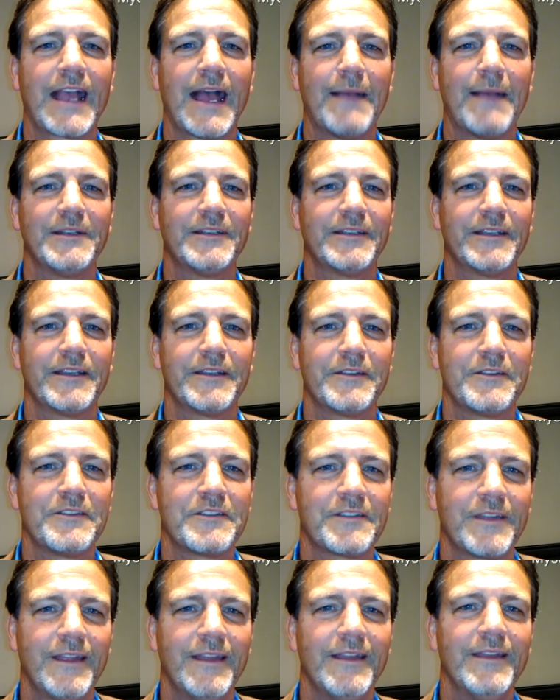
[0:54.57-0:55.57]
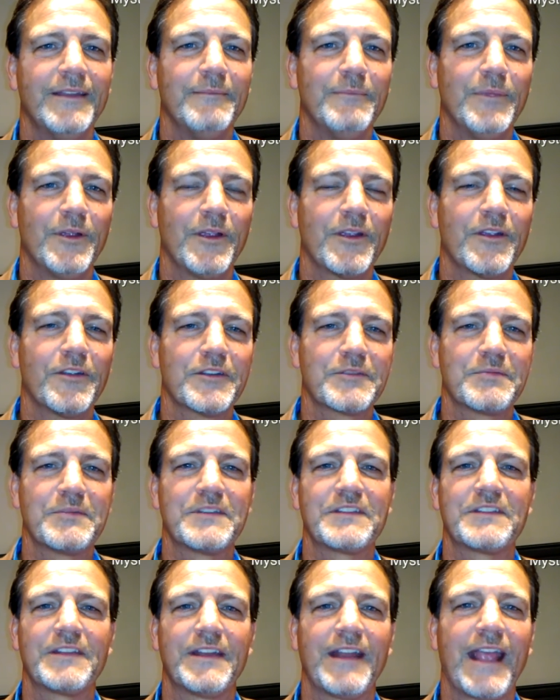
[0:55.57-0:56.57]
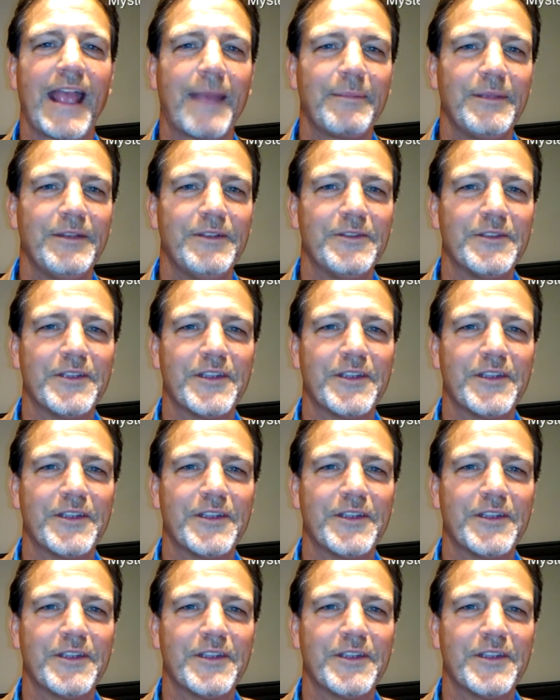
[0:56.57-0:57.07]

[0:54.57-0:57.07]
commentators. Merry Christmas and Happy New